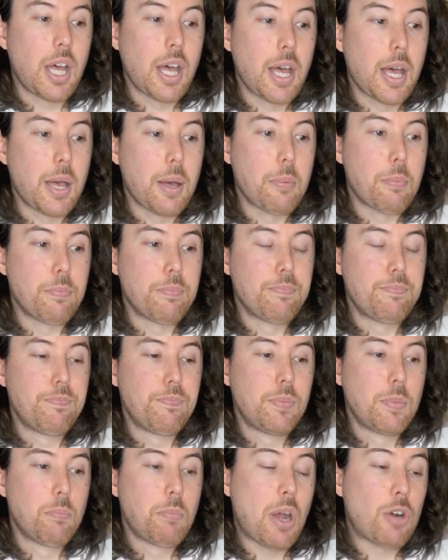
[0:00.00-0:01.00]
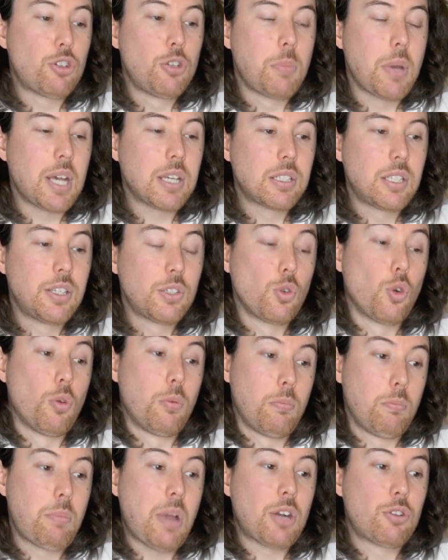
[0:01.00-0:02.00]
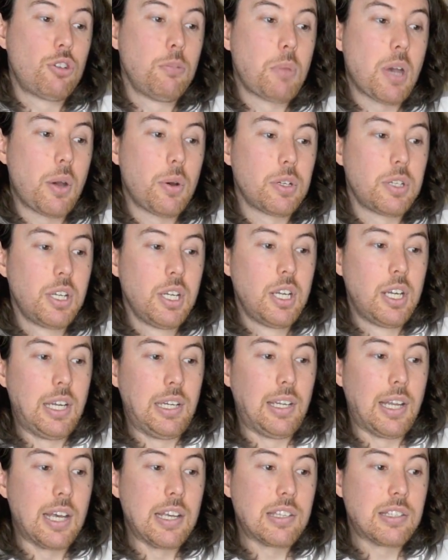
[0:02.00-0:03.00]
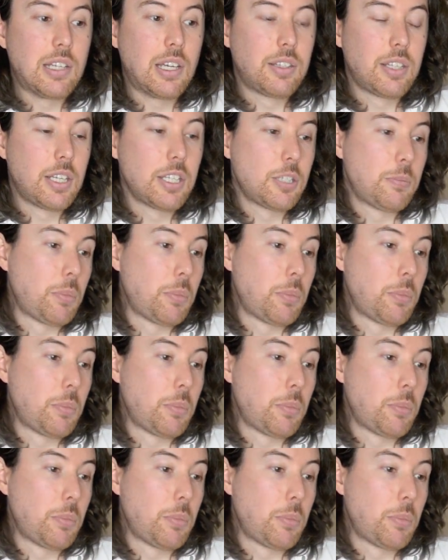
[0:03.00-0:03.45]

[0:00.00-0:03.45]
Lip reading: battery packs like this or battery powered lights like this,